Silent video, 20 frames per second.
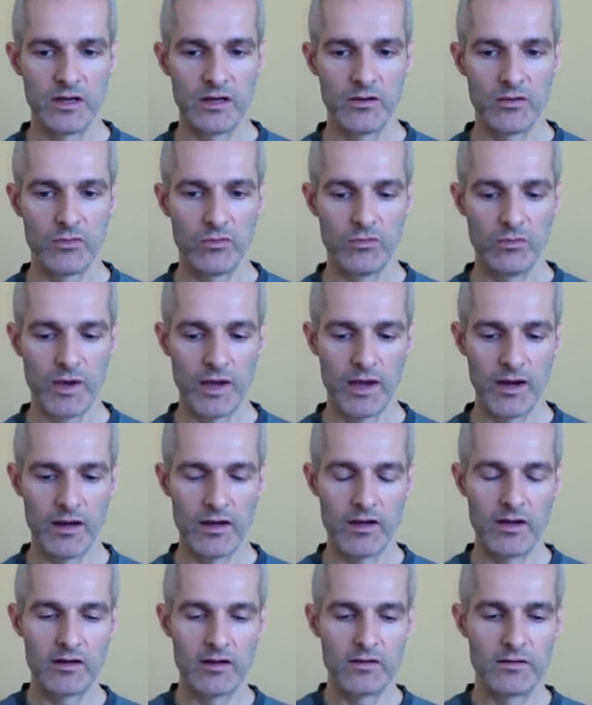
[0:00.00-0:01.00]

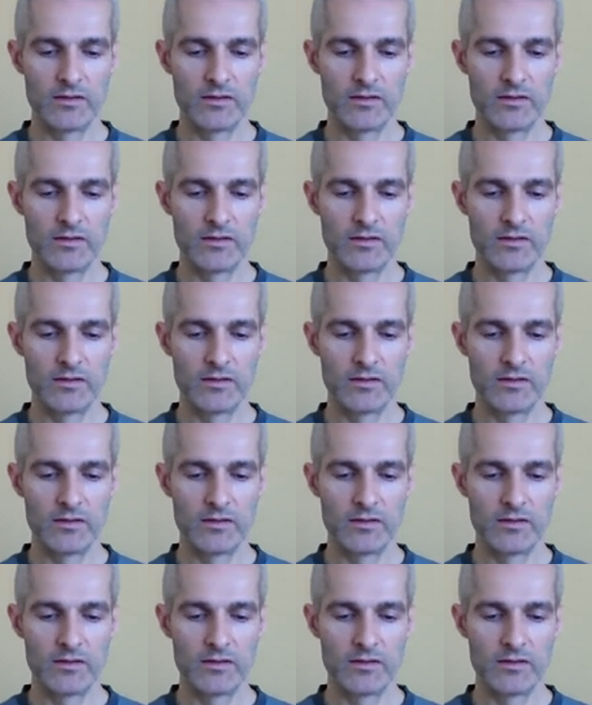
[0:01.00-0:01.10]
where